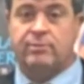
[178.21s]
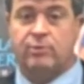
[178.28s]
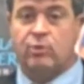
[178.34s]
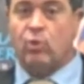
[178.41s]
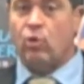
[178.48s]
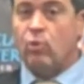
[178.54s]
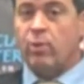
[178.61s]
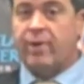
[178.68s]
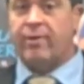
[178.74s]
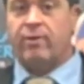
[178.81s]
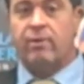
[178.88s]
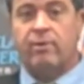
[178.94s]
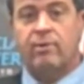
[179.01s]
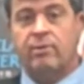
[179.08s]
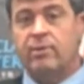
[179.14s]
Cold
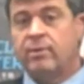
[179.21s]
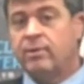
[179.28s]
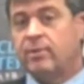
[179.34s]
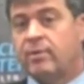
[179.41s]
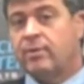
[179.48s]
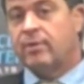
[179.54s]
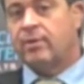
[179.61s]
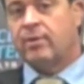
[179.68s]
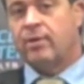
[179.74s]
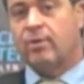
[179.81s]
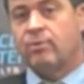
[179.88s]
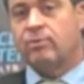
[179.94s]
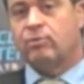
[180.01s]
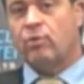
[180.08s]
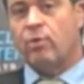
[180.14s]
weather, you
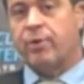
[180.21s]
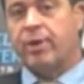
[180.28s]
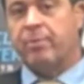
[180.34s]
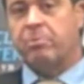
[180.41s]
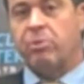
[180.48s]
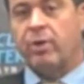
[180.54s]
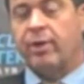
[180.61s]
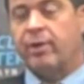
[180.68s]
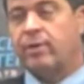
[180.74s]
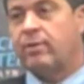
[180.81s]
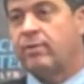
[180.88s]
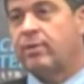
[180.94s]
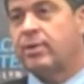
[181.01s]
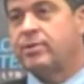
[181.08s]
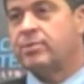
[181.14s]
know, growing up
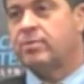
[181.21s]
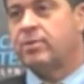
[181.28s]
playing as a,